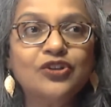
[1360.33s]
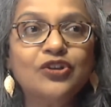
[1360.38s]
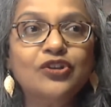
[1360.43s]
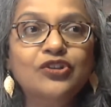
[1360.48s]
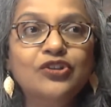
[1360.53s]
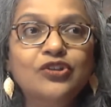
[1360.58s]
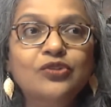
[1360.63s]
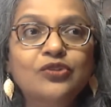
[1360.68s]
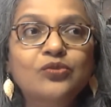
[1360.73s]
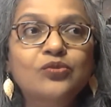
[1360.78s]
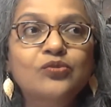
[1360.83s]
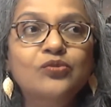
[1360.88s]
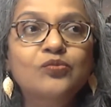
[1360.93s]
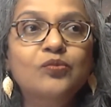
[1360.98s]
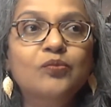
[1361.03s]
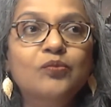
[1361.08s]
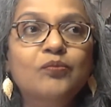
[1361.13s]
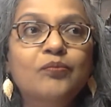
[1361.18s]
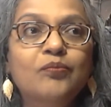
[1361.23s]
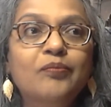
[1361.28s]
you
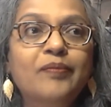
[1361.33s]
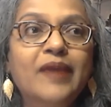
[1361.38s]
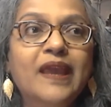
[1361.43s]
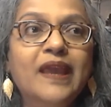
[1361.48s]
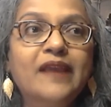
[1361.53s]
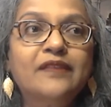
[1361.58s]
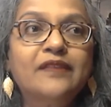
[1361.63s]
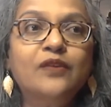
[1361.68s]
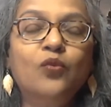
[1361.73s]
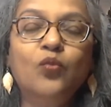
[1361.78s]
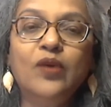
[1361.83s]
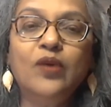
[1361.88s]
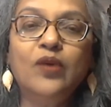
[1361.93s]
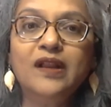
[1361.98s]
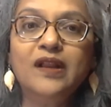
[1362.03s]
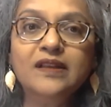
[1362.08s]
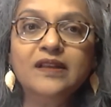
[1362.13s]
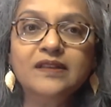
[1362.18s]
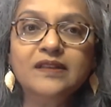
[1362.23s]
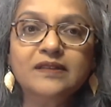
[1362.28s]
make the
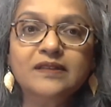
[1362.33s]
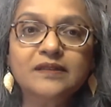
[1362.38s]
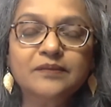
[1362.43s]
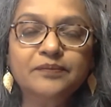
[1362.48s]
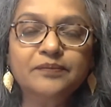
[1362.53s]
world